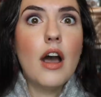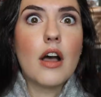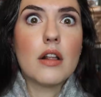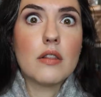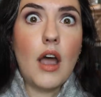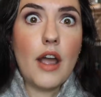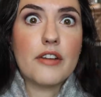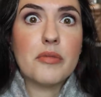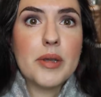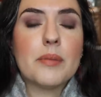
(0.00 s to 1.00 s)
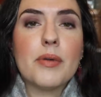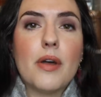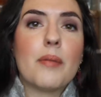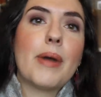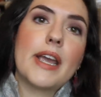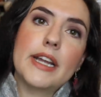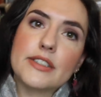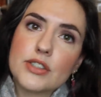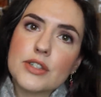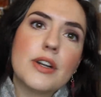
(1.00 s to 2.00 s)
A lot of people on my
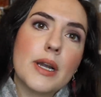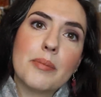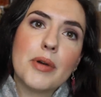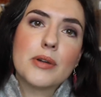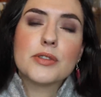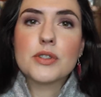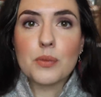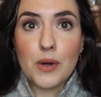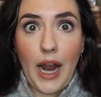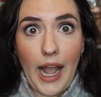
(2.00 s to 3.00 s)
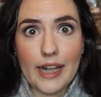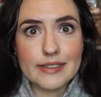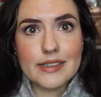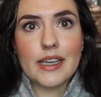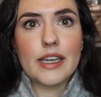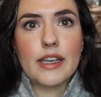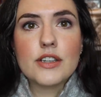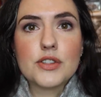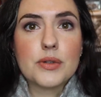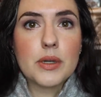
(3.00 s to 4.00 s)
Instagram post were asking
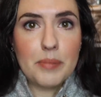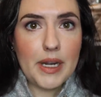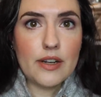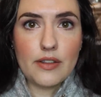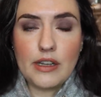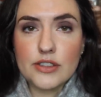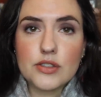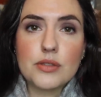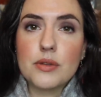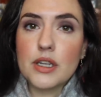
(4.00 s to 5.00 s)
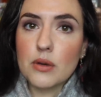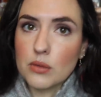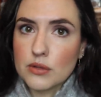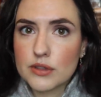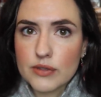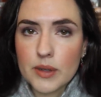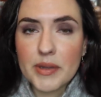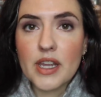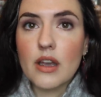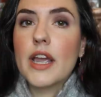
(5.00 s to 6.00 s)
to compare this to the old
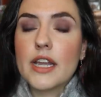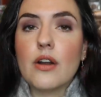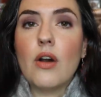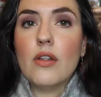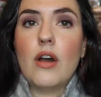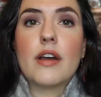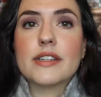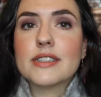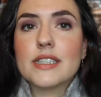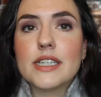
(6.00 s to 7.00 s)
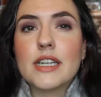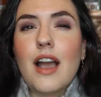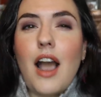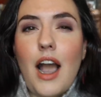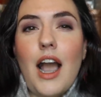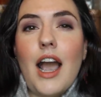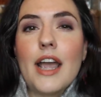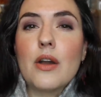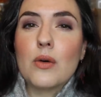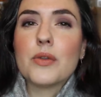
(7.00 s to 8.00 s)
formula. In all honesty,
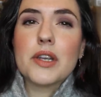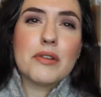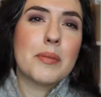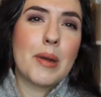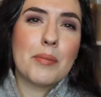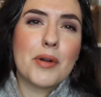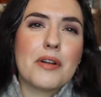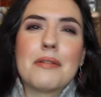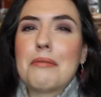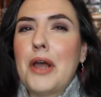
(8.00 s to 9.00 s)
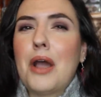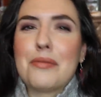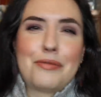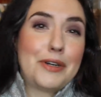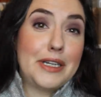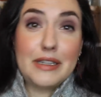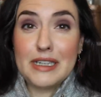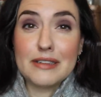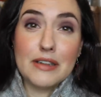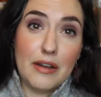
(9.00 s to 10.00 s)
I only remember not
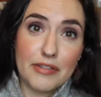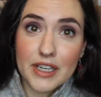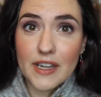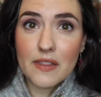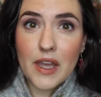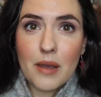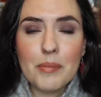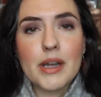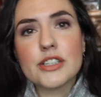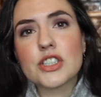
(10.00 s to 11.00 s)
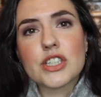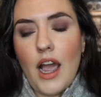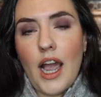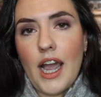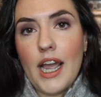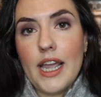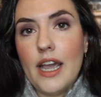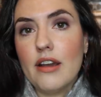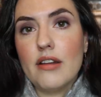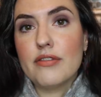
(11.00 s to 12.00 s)
really loving it that much. I
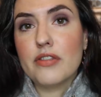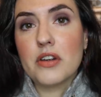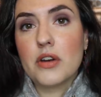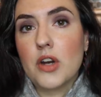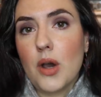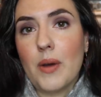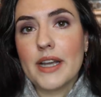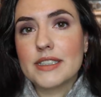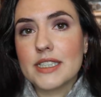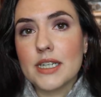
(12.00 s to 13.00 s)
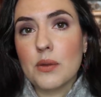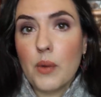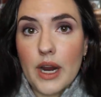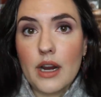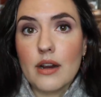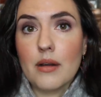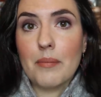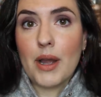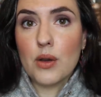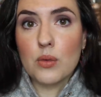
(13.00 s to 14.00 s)
have no idea where
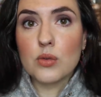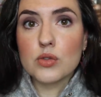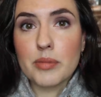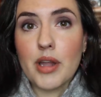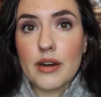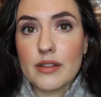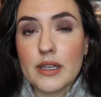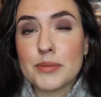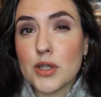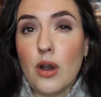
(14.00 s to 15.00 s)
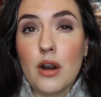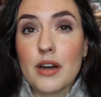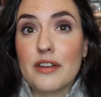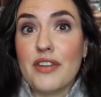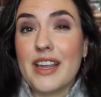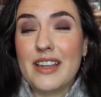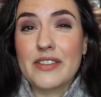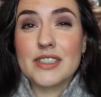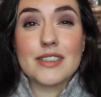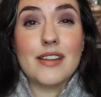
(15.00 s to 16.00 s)
my old blotted lips are, if I
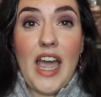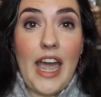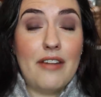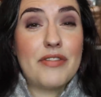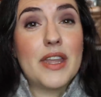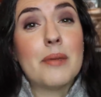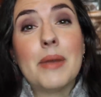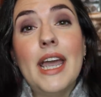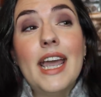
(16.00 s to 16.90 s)
even still have them.